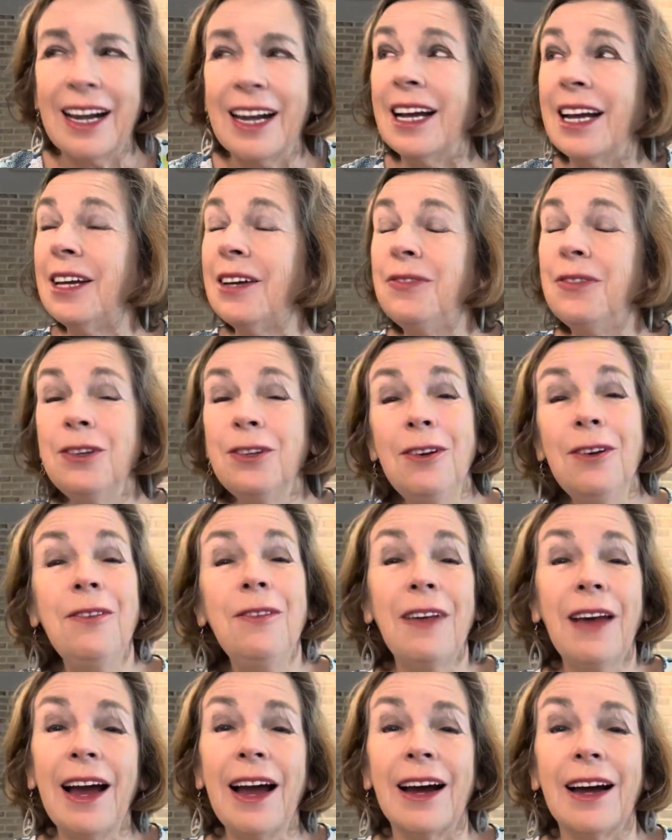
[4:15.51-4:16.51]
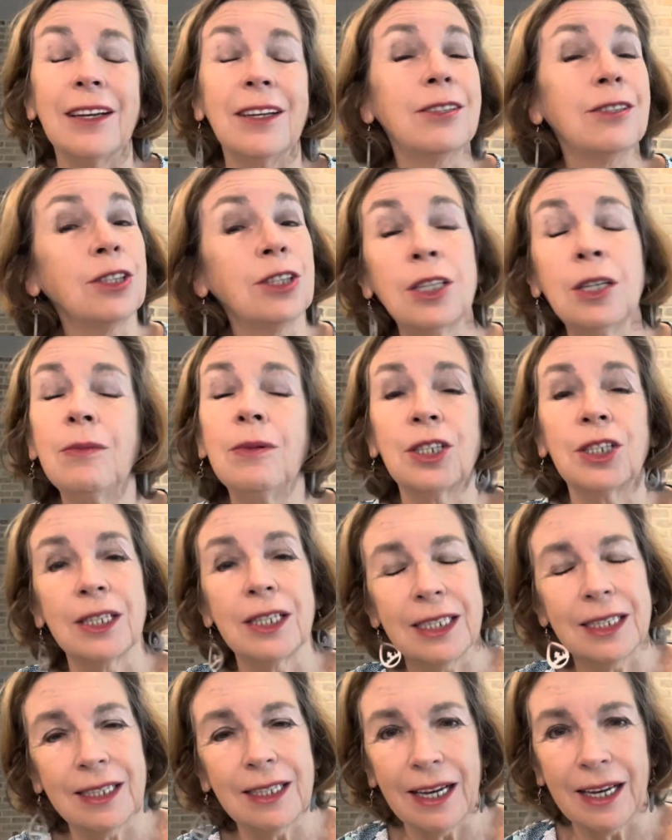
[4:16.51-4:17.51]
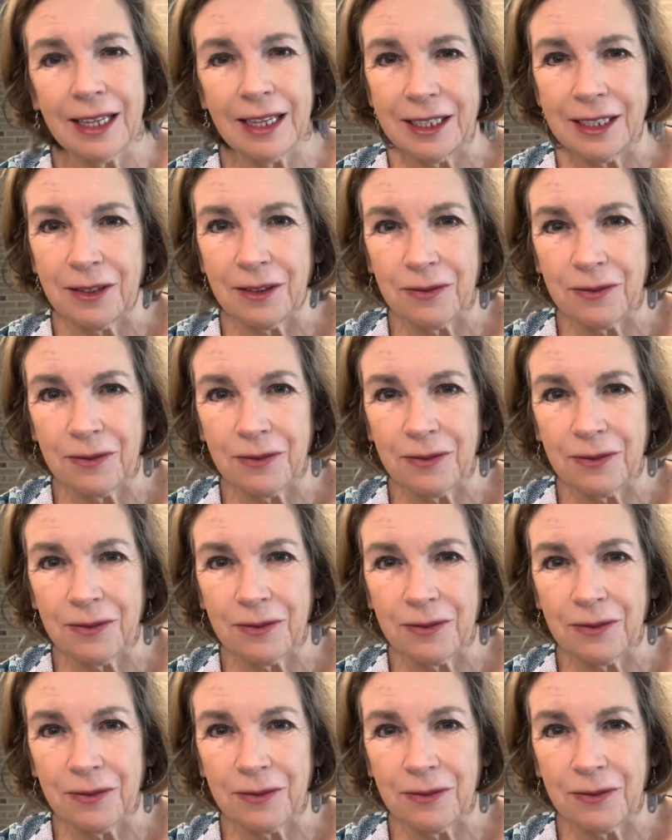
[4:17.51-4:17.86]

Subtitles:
If you do that, you're so much less likely to